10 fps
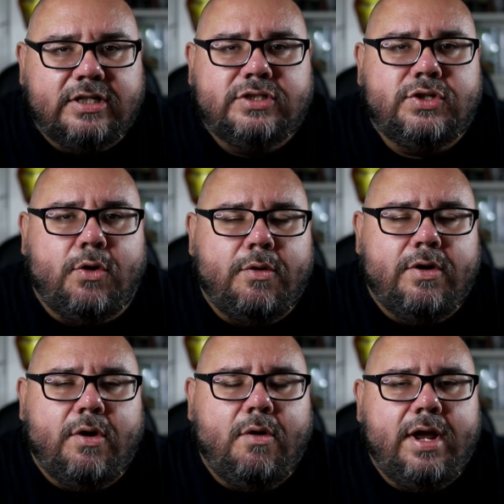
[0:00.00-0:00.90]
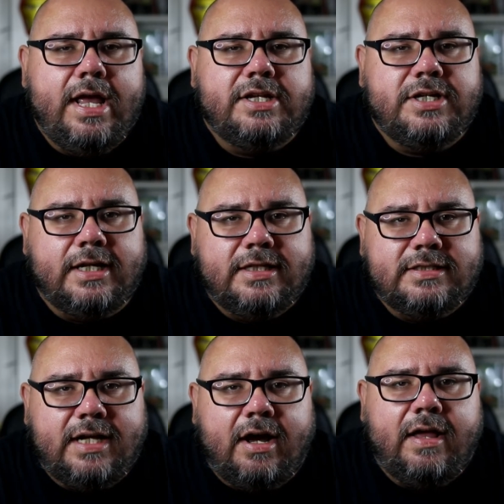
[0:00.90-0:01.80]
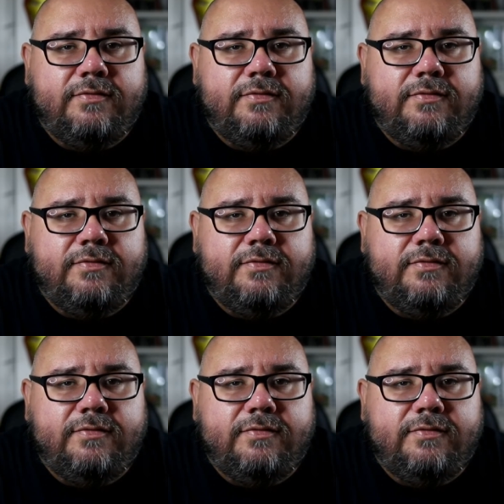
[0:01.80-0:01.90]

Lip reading: So go ahead, check this out.